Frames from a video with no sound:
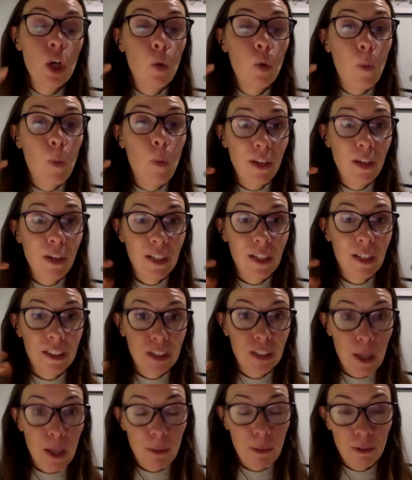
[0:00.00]
when you're in a
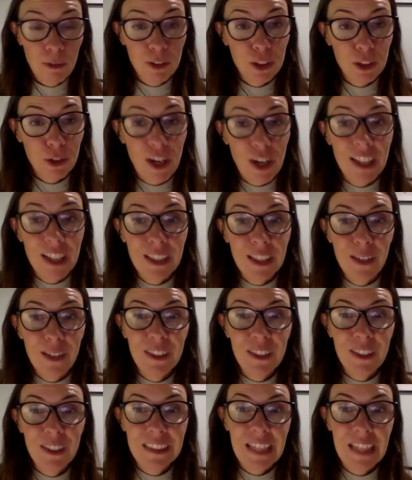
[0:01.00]
time of stress. I
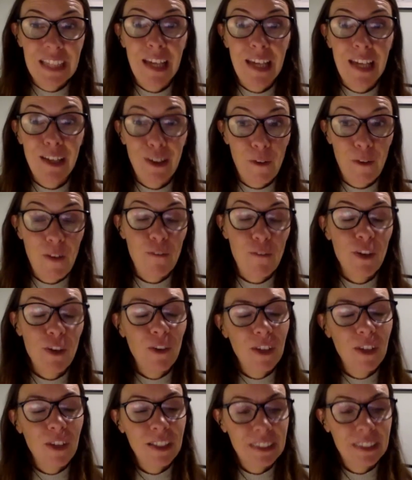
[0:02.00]
always say, you know, if you
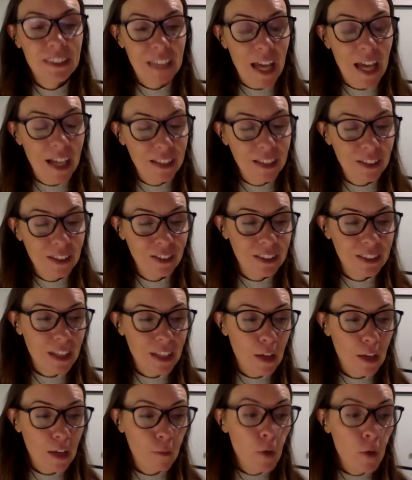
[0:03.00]
can ask
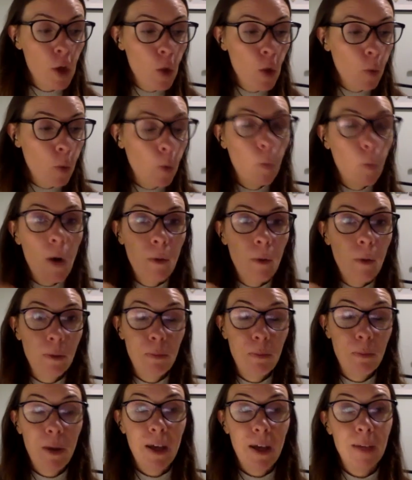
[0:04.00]
yourself, well, what would
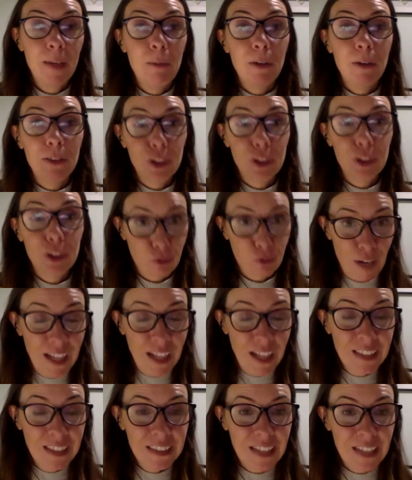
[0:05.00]
my most
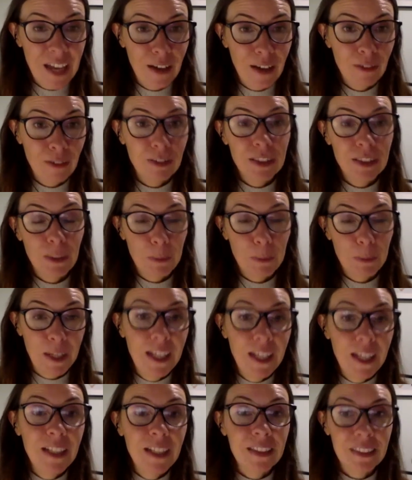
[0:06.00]
stressed out,
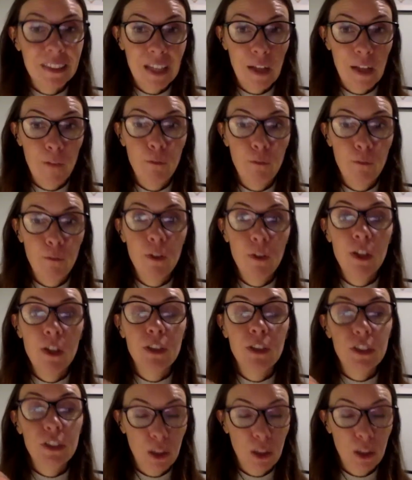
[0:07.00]
depleted self
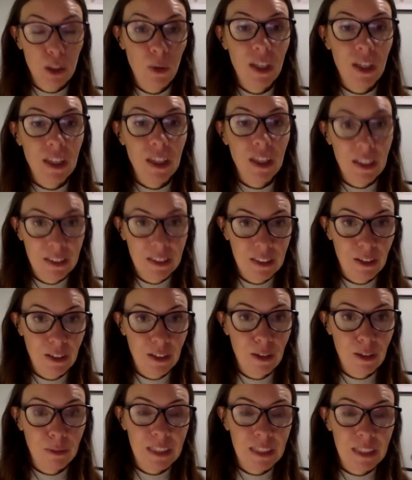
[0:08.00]
do in this
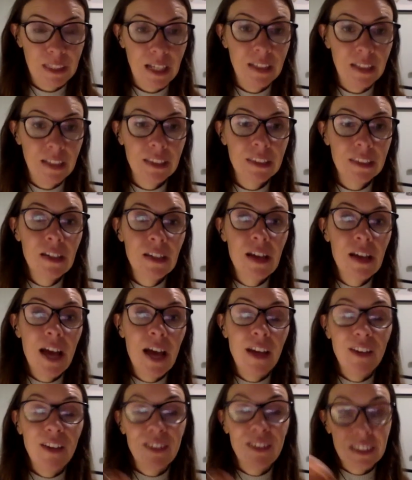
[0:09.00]
circumstance?
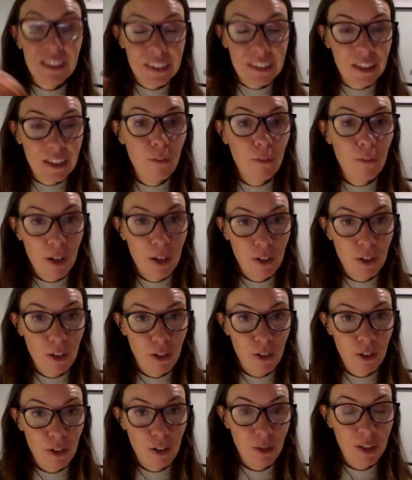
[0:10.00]
And you can still follow
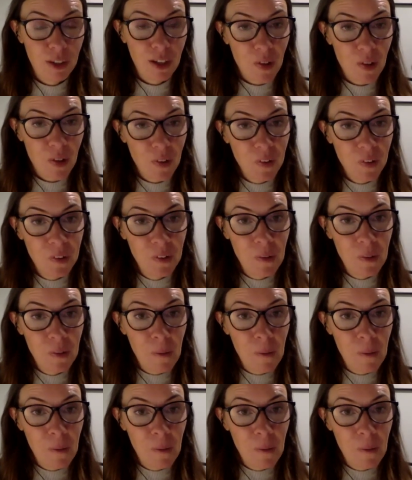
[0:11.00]
through with the goal,